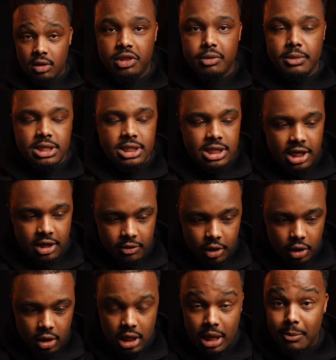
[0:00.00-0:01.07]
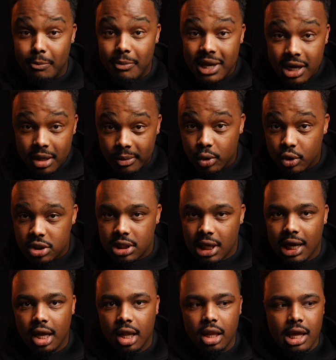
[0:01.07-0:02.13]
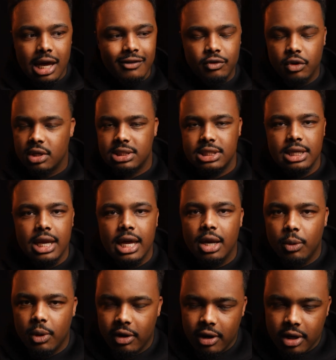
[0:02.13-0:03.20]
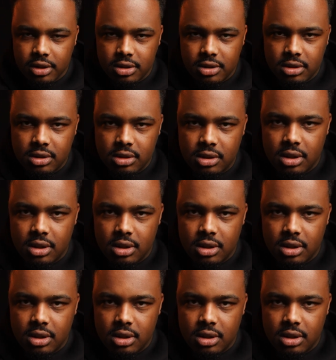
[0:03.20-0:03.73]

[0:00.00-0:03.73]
with a material and minimal style I've not seen anywhere else.